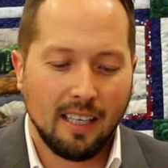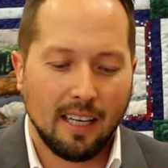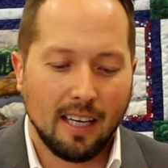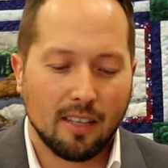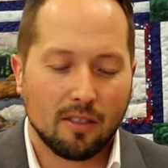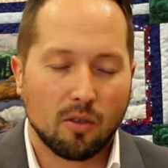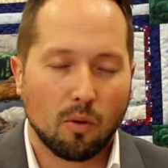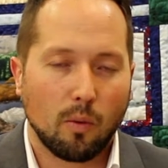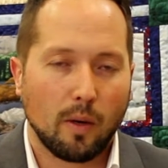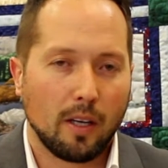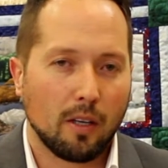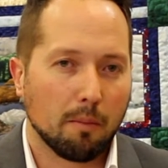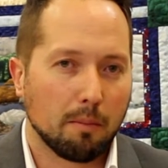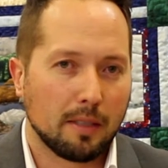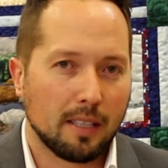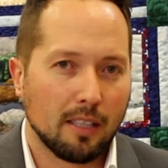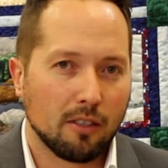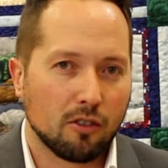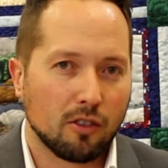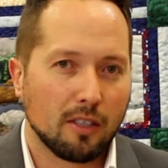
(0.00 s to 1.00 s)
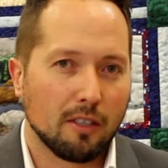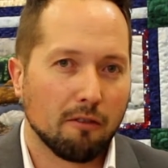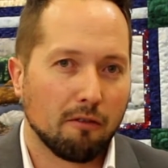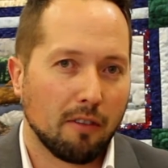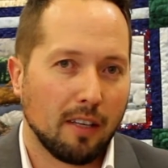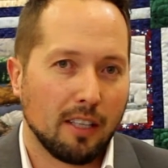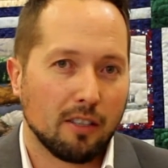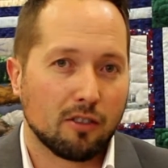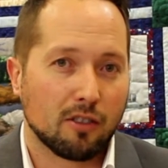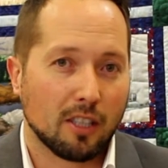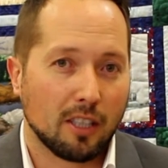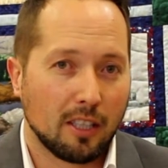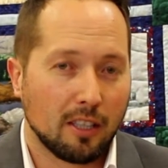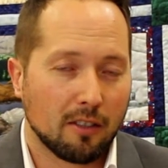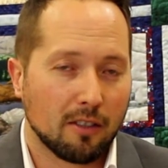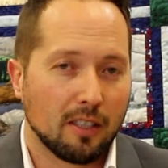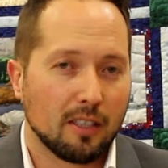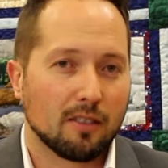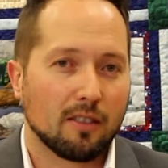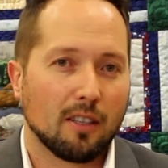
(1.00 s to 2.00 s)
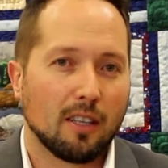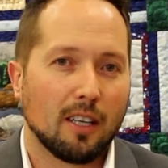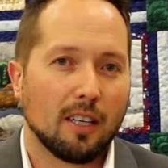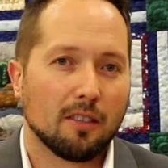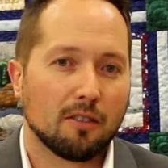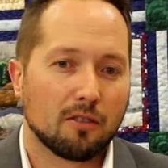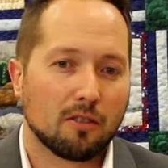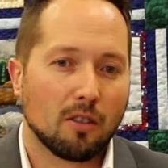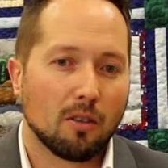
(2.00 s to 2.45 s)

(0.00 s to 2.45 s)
as a way to potentially evade securities laws.